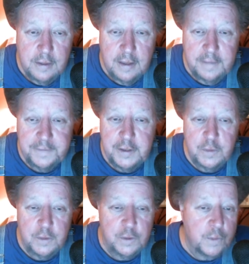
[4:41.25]
if you
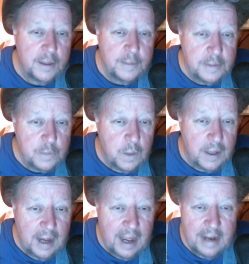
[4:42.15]
don't agree with what
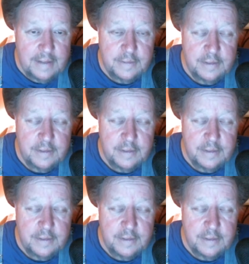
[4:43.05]
I have.